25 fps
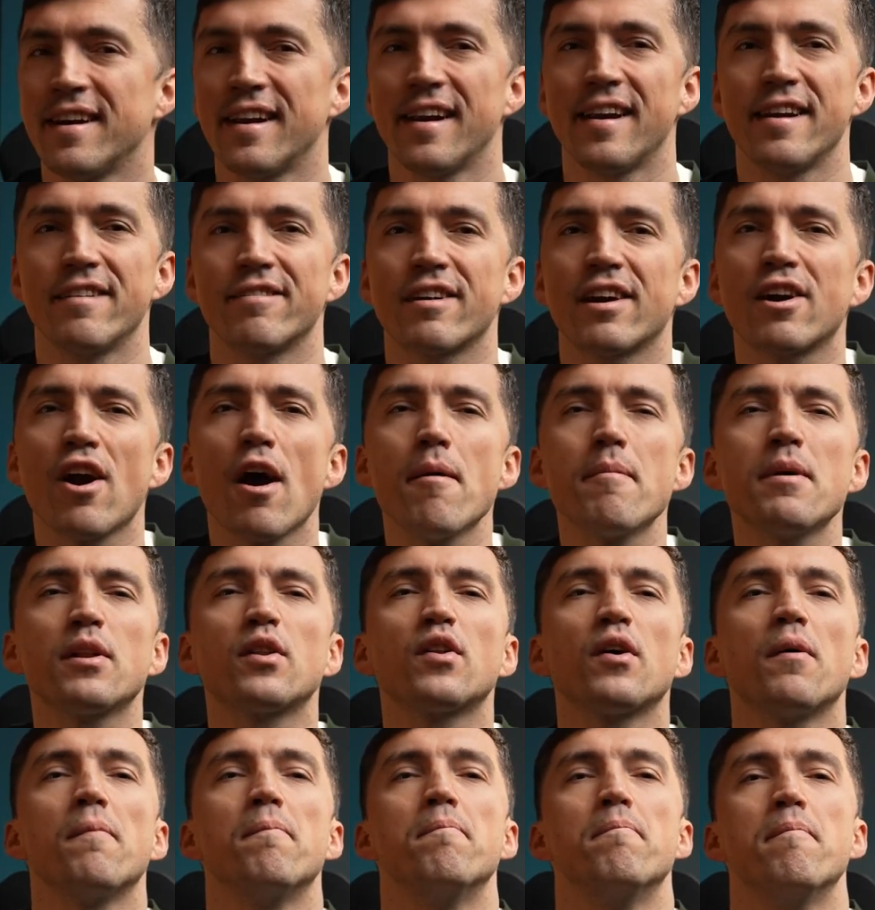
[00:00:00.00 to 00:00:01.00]
Leave a comment,
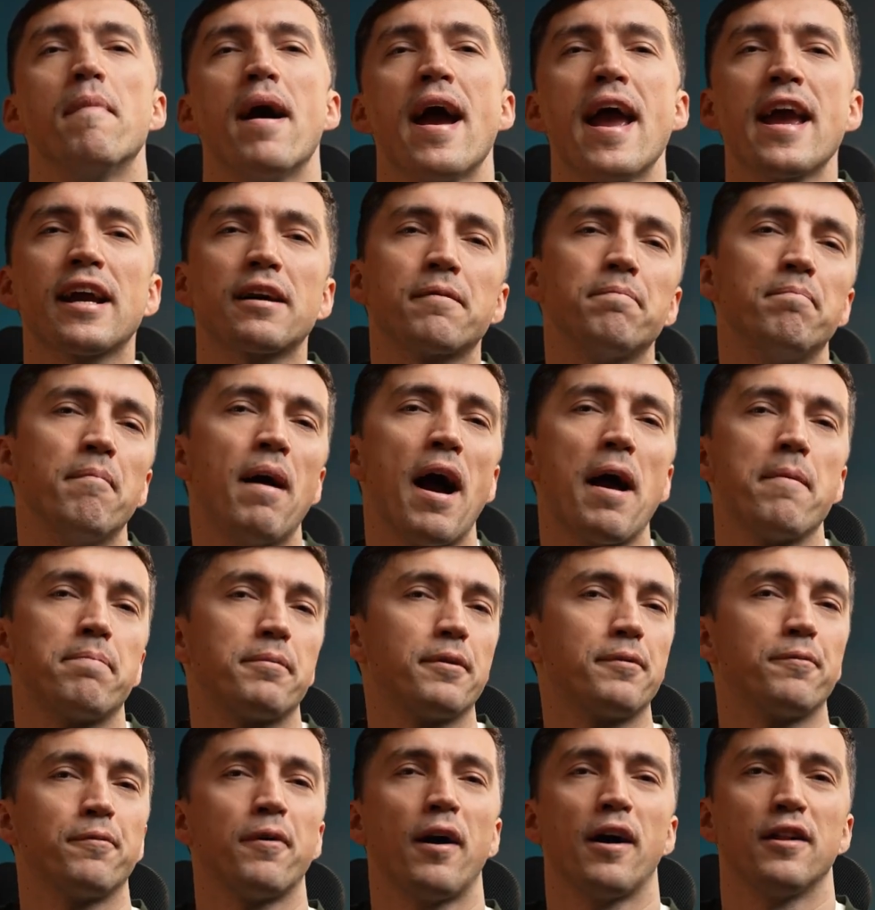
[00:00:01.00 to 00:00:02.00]
make my
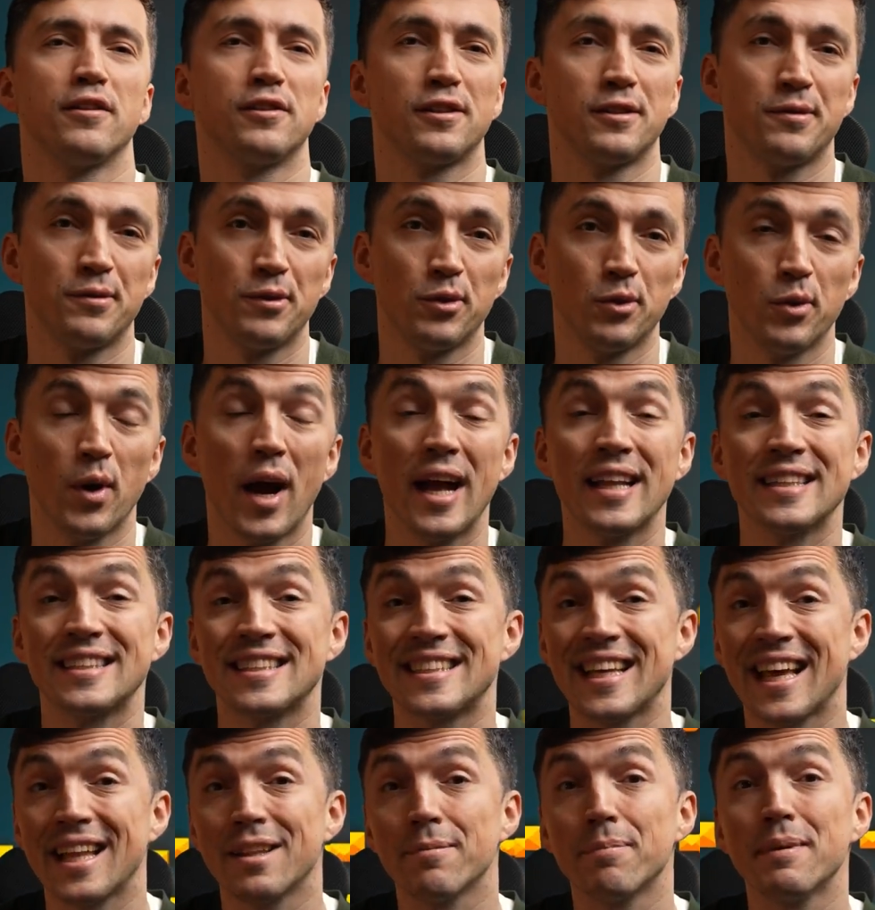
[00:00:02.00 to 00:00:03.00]
profile review, and
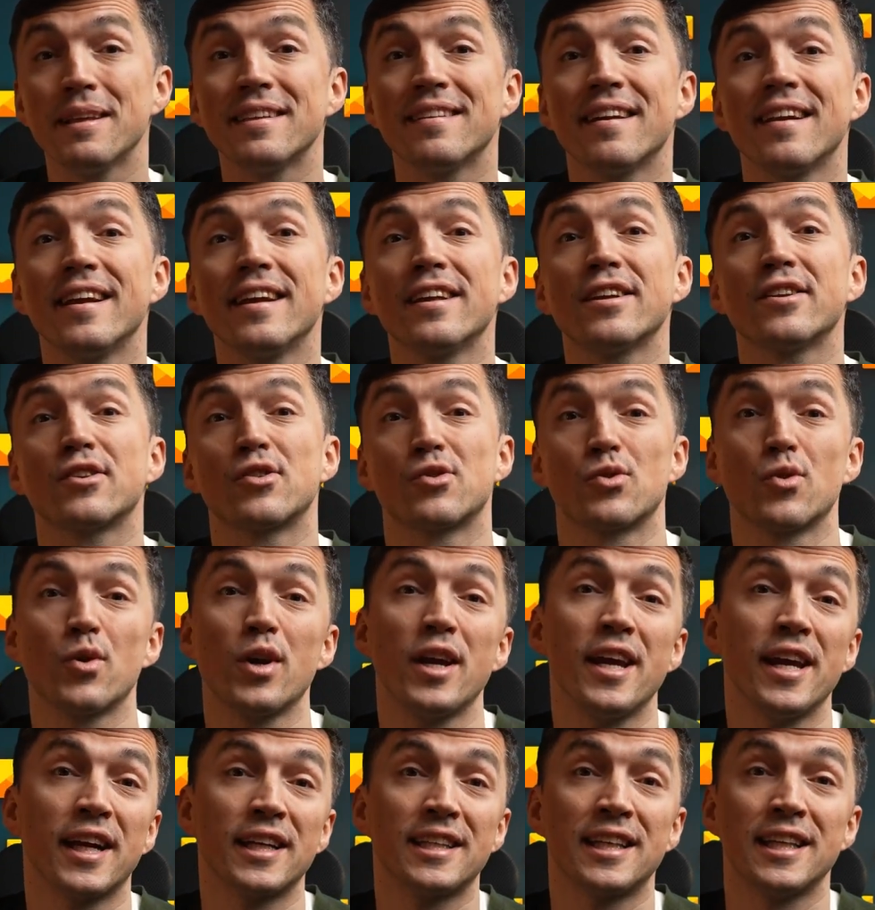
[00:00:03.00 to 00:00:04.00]
send me the link through
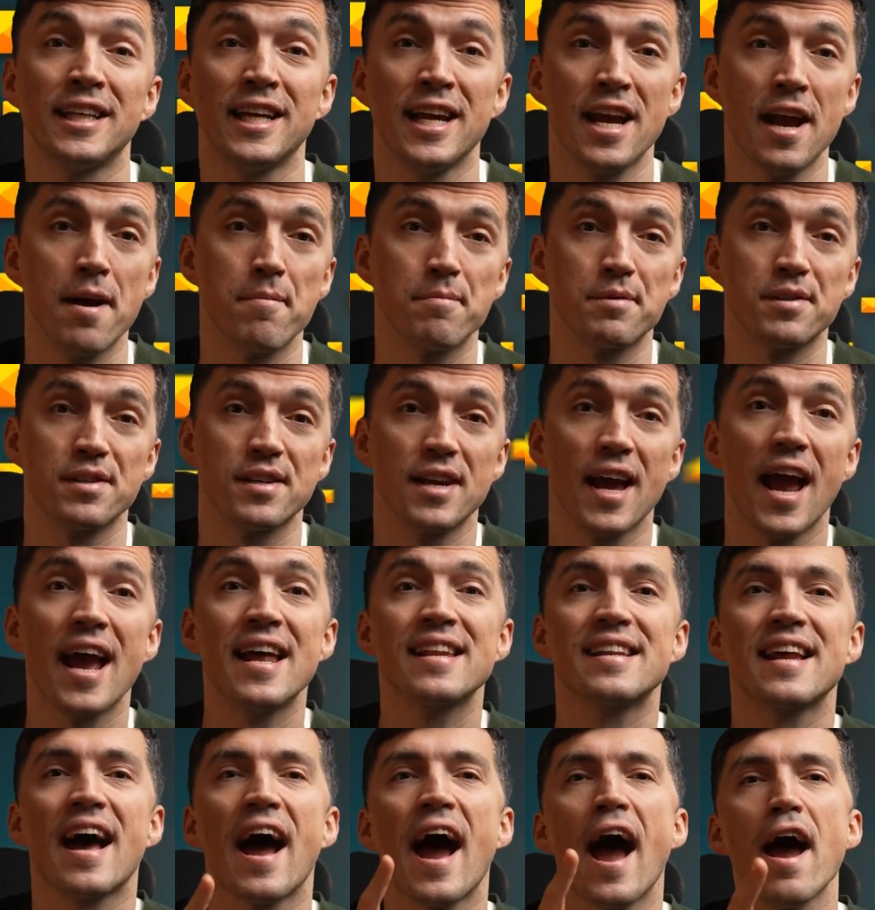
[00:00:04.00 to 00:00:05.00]
XDMs,
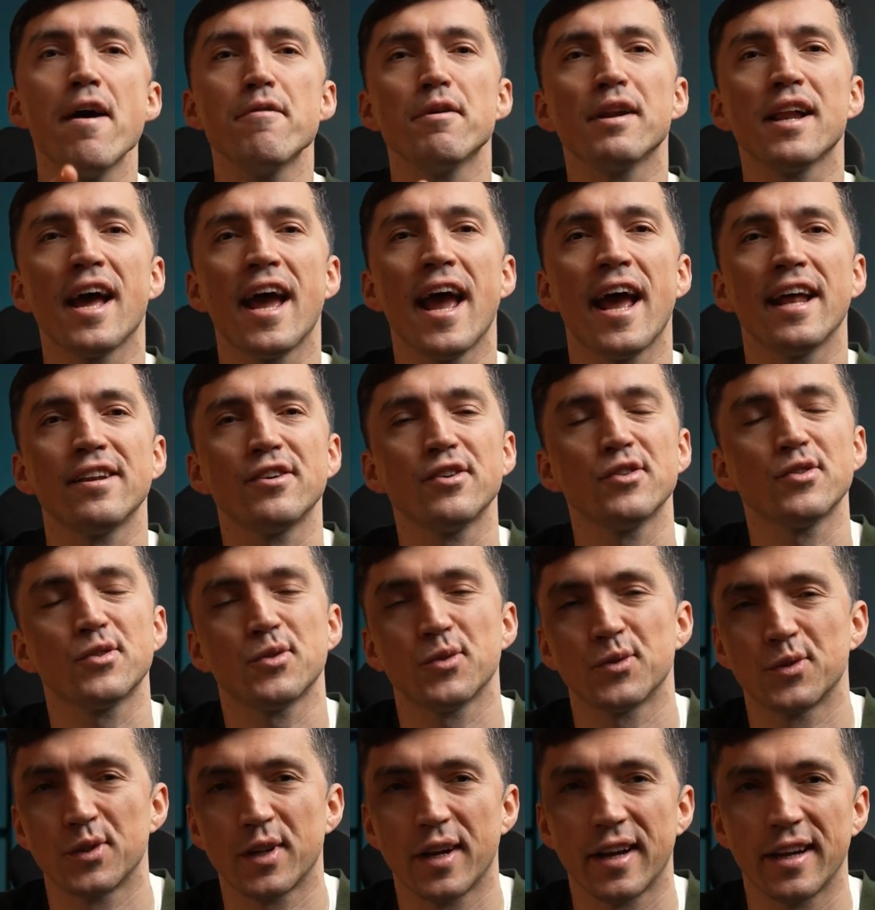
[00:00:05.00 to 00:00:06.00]
and I will add you
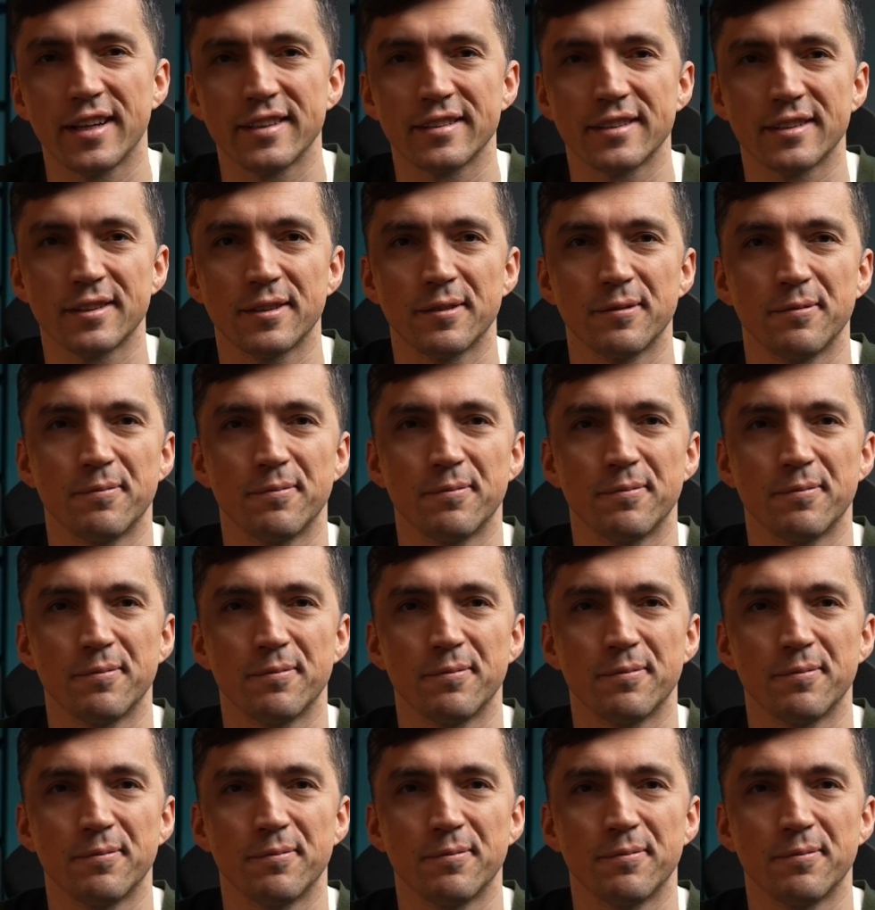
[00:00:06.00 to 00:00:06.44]
to the list.